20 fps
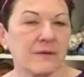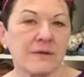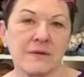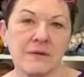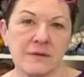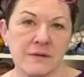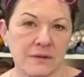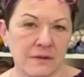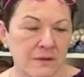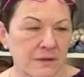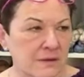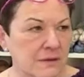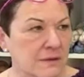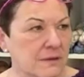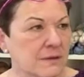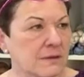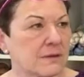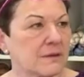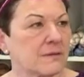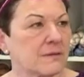
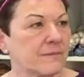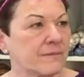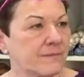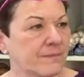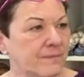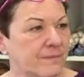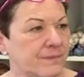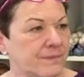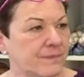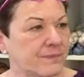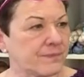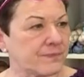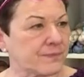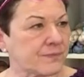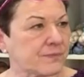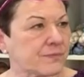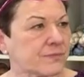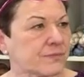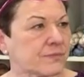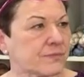
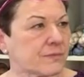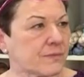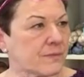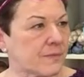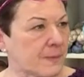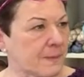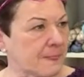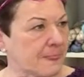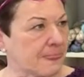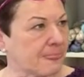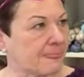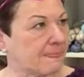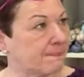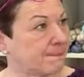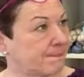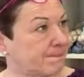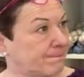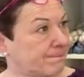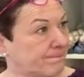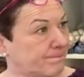
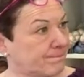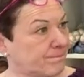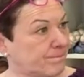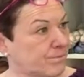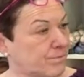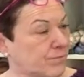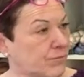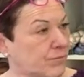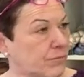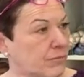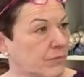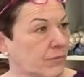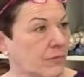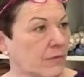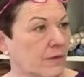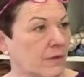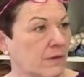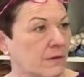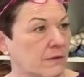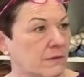
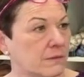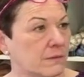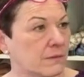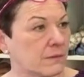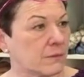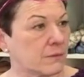This person isn't speaking.